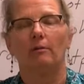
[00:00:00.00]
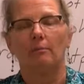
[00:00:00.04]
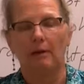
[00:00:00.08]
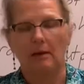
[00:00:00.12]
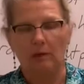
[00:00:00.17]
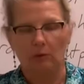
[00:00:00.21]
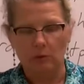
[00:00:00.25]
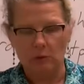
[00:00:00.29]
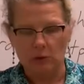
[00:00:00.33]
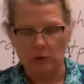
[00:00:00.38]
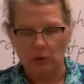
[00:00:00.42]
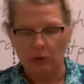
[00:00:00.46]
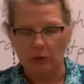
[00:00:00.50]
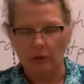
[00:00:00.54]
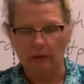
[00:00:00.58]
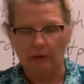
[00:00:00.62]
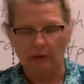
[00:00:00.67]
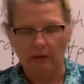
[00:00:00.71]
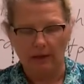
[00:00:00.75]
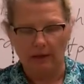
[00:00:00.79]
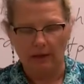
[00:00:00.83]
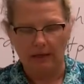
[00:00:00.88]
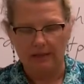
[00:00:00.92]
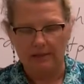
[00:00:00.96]
about certain
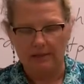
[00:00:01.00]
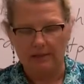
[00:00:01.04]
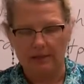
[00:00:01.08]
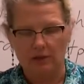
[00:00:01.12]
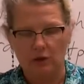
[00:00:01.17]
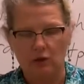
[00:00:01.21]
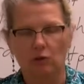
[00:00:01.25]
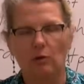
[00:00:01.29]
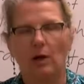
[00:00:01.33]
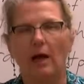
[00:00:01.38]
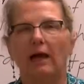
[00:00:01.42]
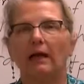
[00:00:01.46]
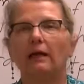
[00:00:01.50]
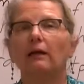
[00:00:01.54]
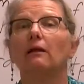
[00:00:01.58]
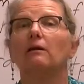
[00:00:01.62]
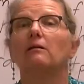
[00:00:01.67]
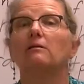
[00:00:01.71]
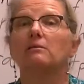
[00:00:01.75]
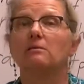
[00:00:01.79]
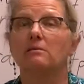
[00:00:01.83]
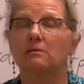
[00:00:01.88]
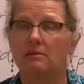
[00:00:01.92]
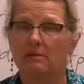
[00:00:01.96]
things and trying to
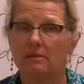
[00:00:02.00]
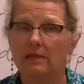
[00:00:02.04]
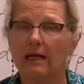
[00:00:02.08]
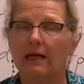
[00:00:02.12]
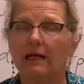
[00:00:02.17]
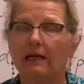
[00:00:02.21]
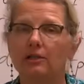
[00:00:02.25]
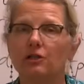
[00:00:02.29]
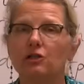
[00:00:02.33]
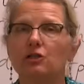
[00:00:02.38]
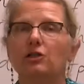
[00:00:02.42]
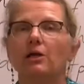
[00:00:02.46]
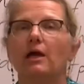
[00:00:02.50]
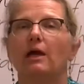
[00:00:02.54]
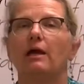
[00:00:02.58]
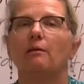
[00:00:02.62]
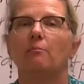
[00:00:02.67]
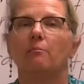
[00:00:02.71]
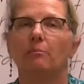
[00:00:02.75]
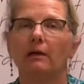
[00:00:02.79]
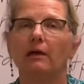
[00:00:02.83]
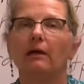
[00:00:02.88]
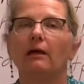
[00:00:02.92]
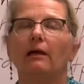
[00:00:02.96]
stay in
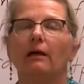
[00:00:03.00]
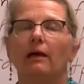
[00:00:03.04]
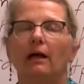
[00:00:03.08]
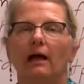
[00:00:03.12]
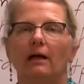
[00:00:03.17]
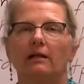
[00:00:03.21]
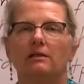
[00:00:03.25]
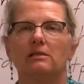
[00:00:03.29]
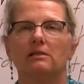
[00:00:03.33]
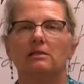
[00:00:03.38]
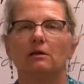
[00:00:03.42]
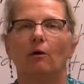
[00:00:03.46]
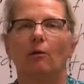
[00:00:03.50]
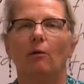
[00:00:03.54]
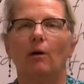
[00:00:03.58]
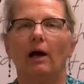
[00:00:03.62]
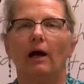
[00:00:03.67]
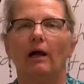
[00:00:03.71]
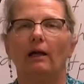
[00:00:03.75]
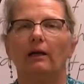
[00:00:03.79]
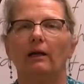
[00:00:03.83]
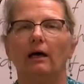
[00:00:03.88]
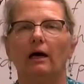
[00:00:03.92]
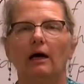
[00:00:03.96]
shape and so
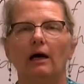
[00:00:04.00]
on.